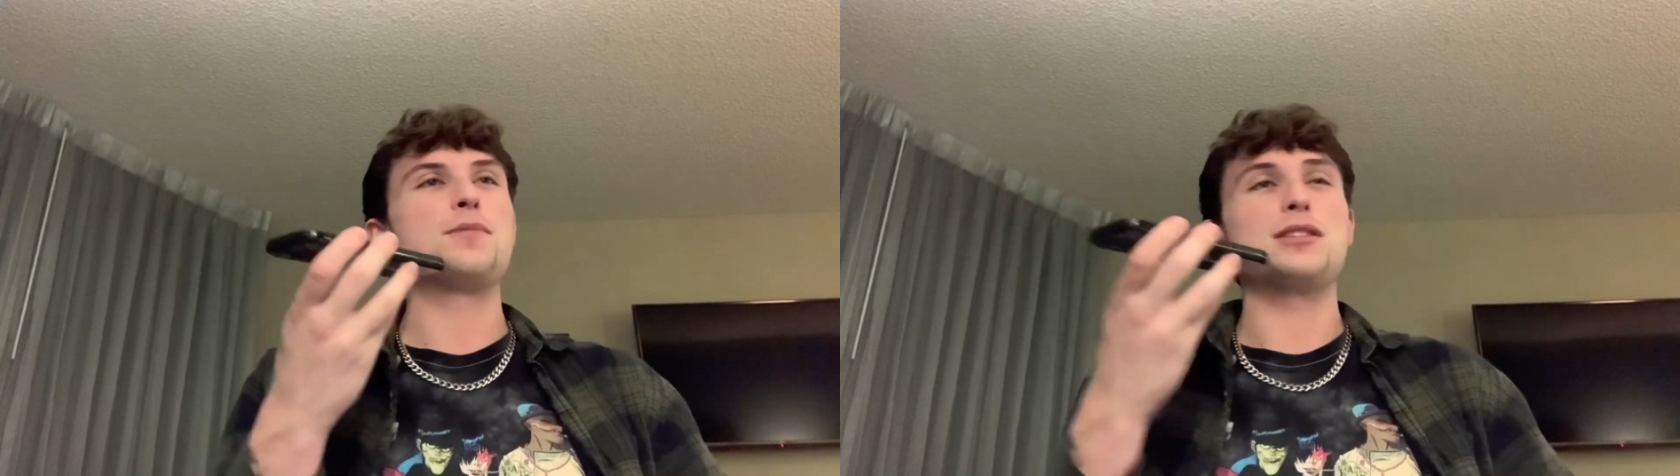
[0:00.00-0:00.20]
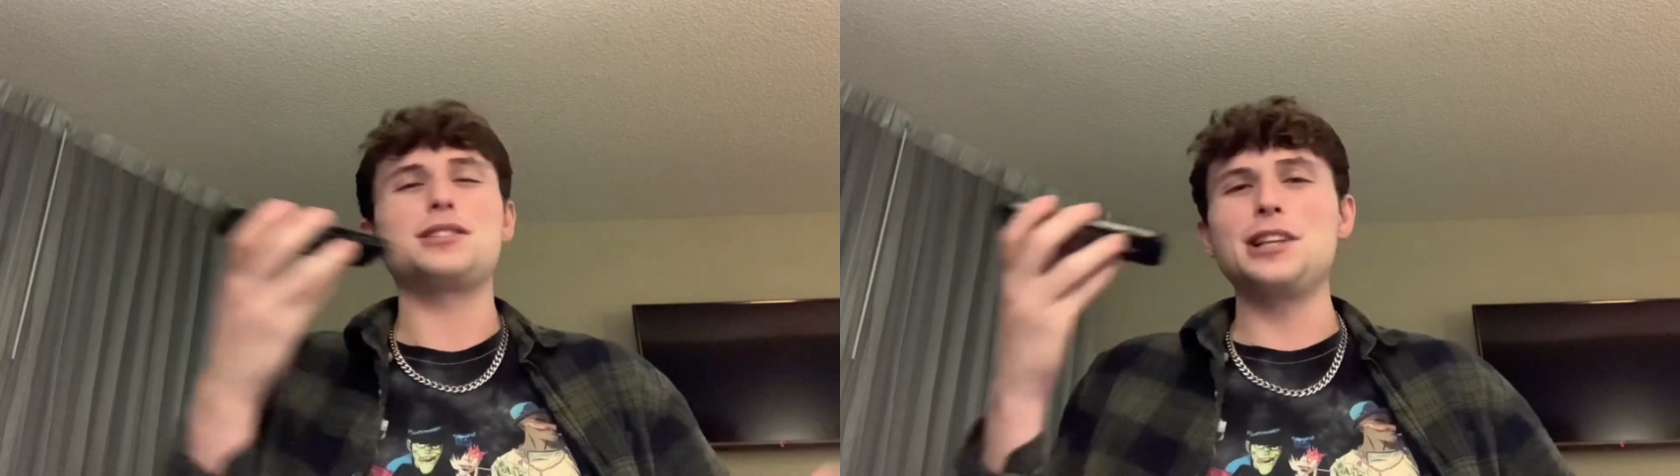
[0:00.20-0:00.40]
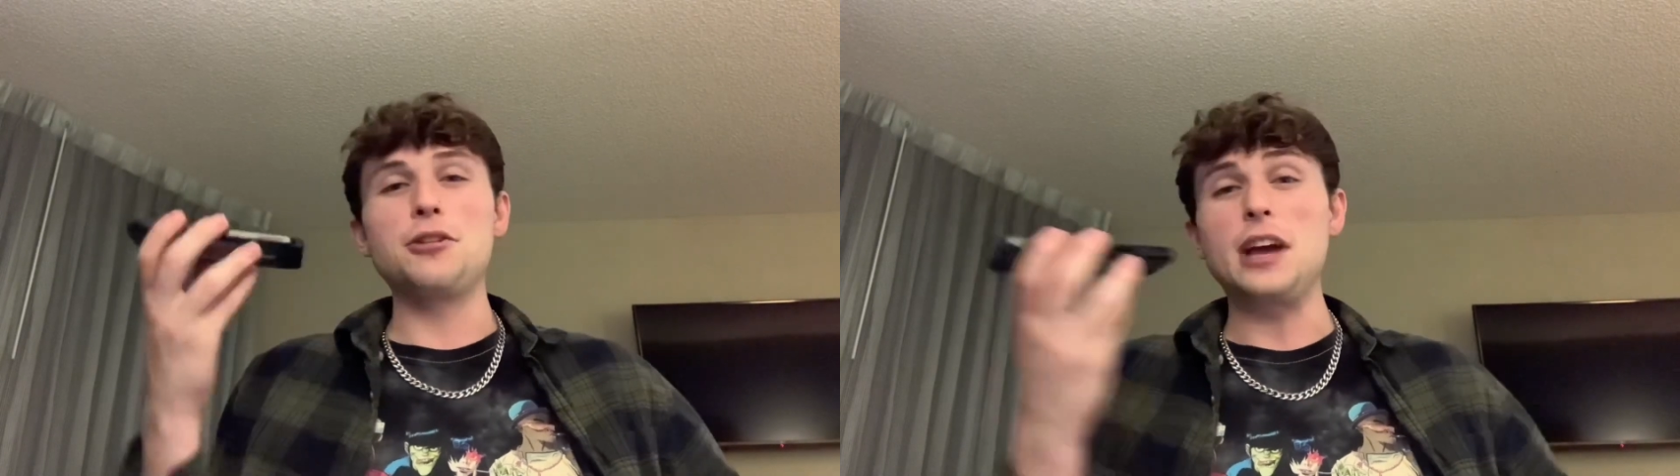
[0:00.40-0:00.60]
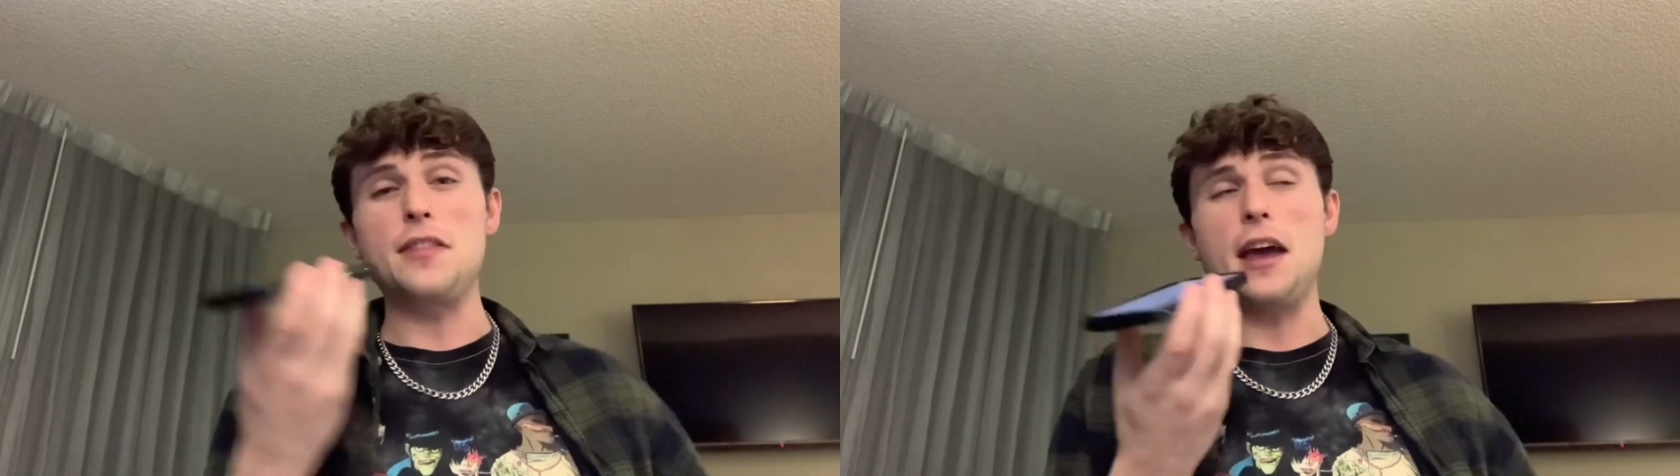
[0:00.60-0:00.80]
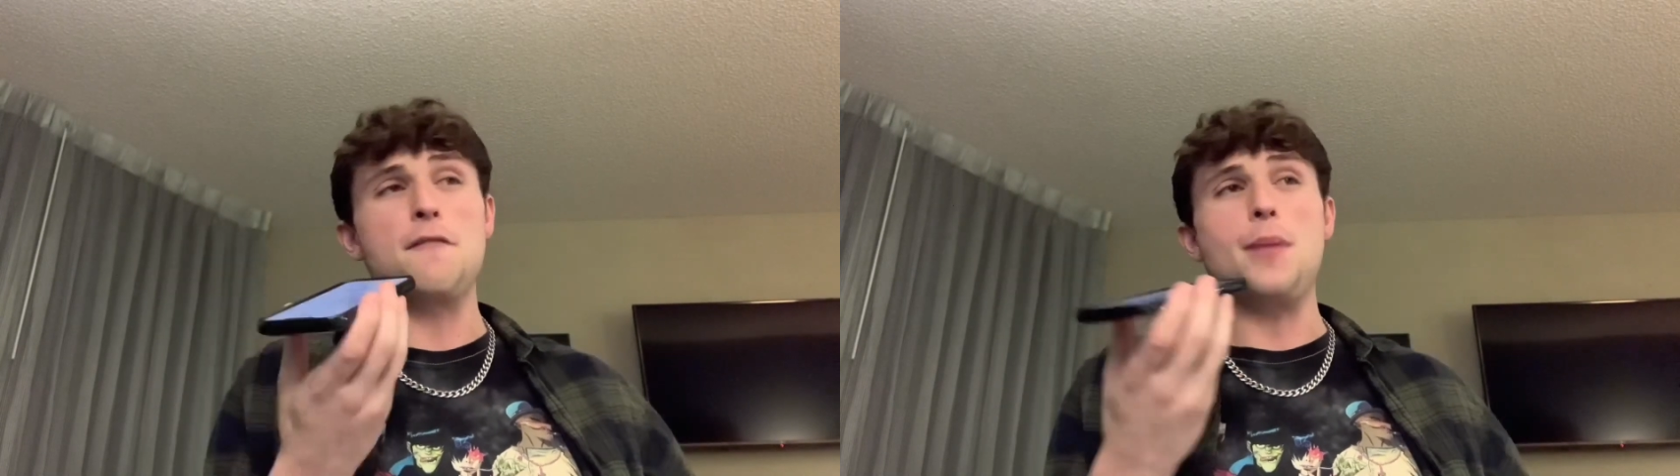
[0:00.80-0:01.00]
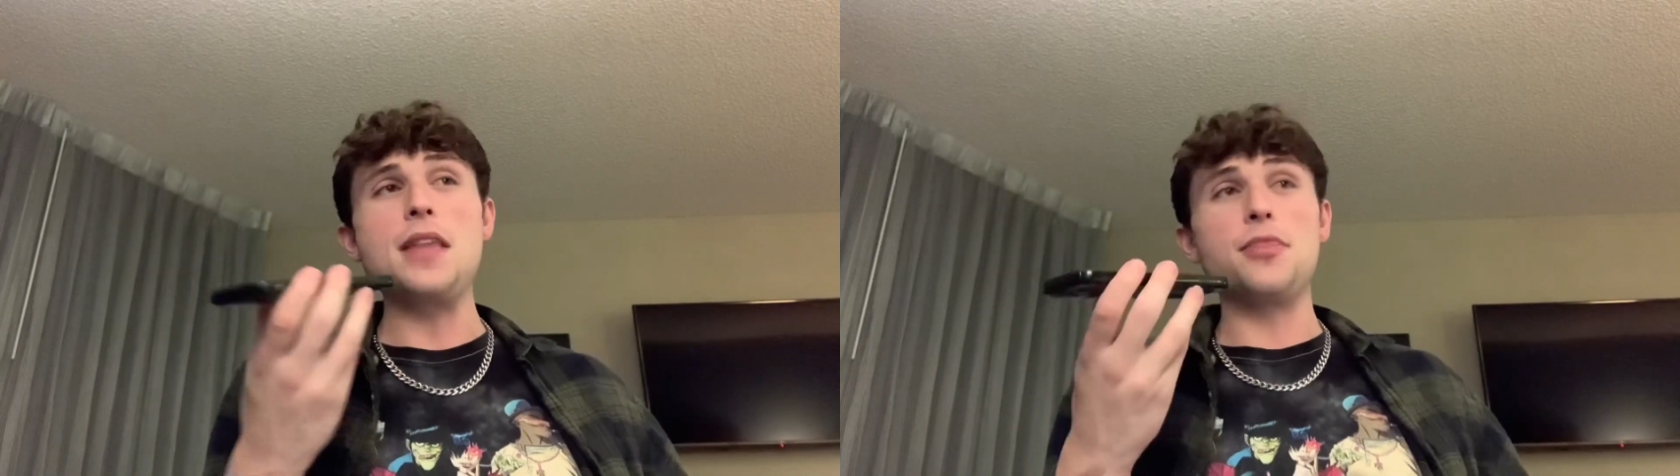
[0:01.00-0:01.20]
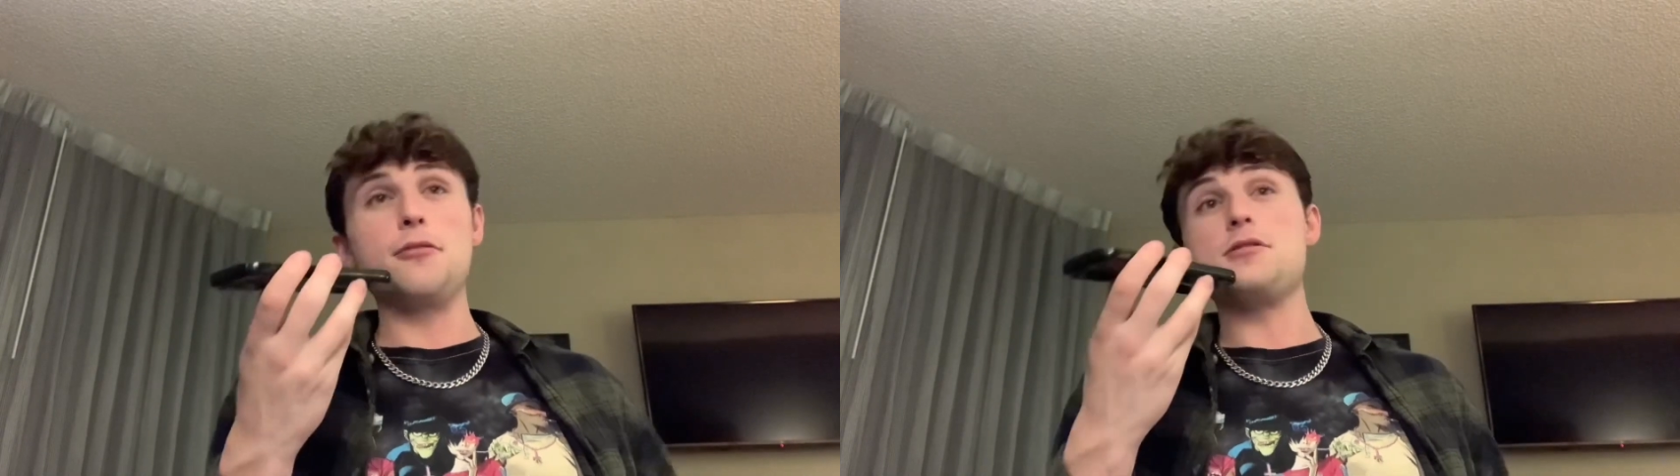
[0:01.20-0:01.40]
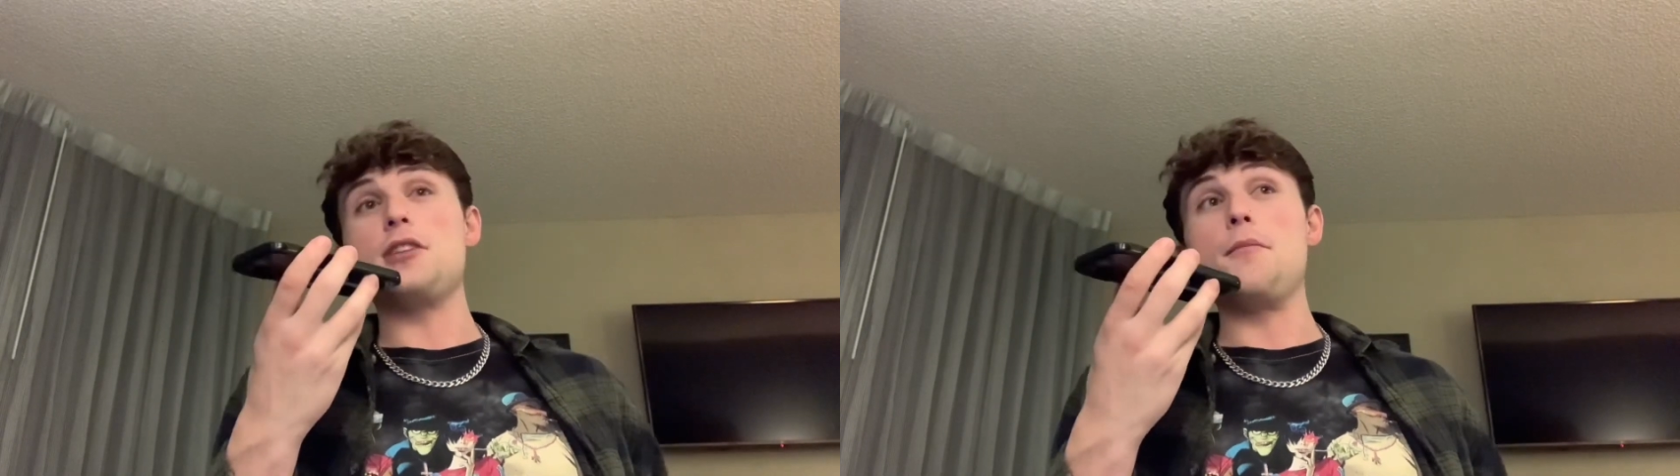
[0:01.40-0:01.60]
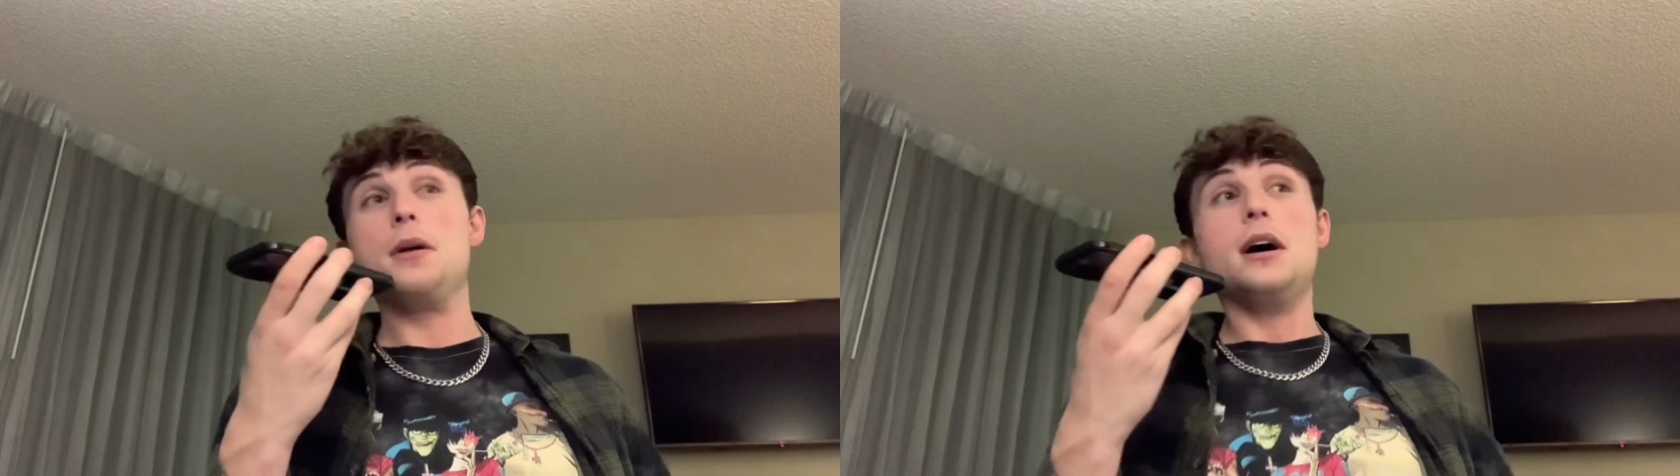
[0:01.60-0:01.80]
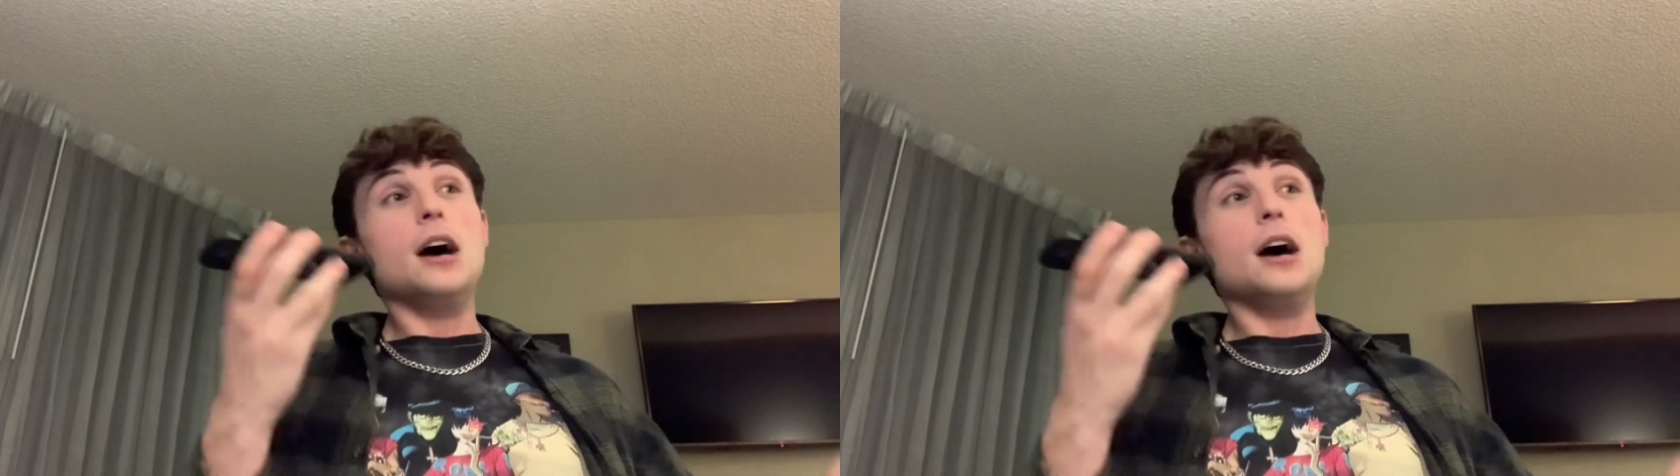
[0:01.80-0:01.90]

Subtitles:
because clearly they've been through some